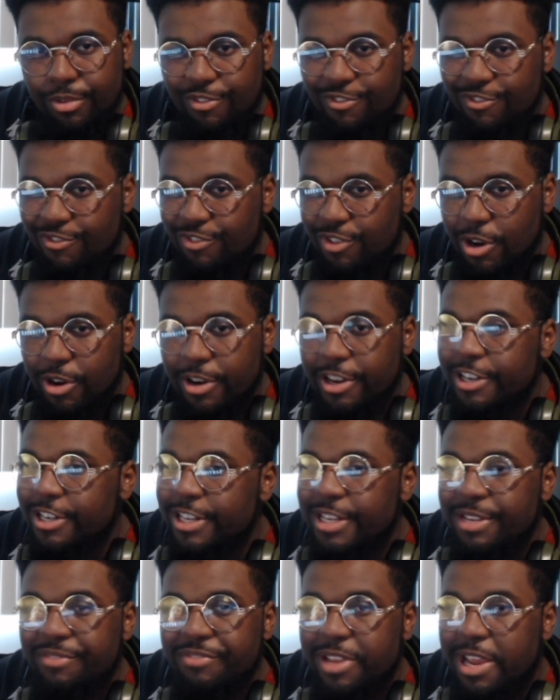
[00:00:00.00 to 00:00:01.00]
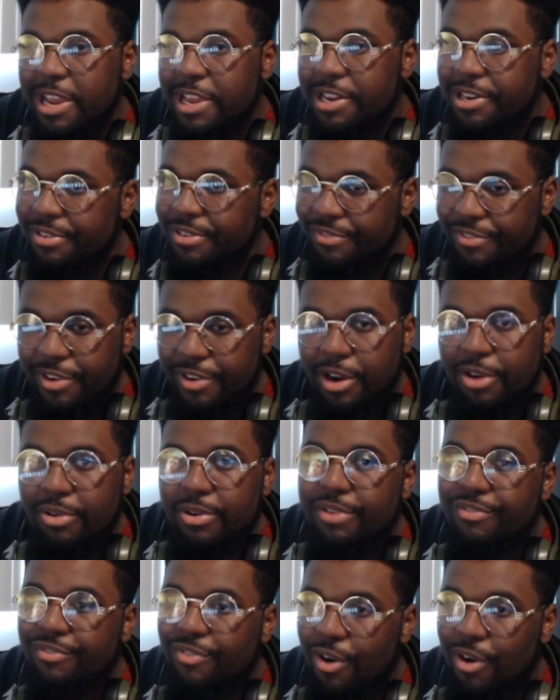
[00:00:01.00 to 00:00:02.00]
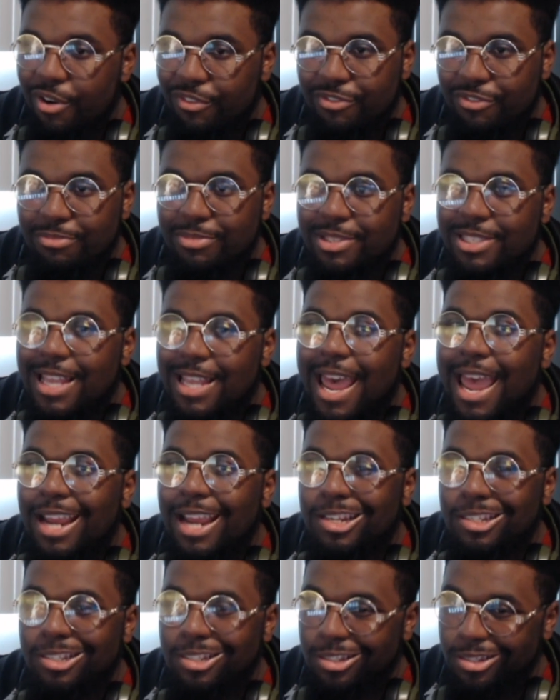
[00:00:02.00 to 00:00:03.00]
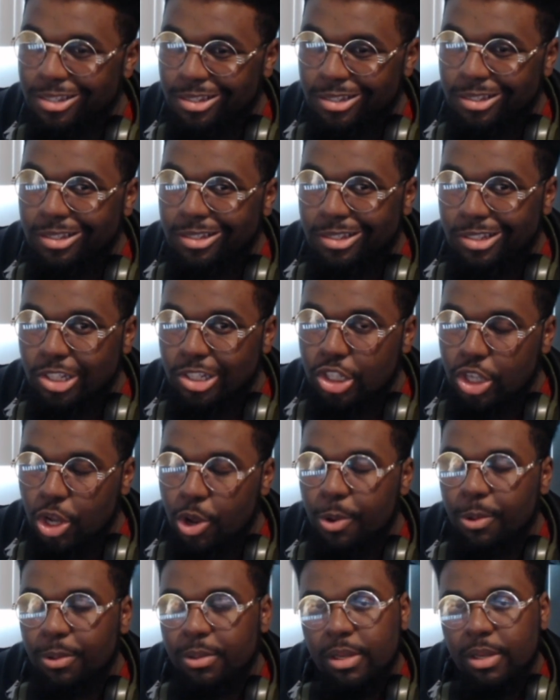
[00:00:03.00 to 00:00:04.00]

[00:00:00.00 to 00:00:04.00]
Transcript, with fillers: Very deviated, very far from Zack's tone.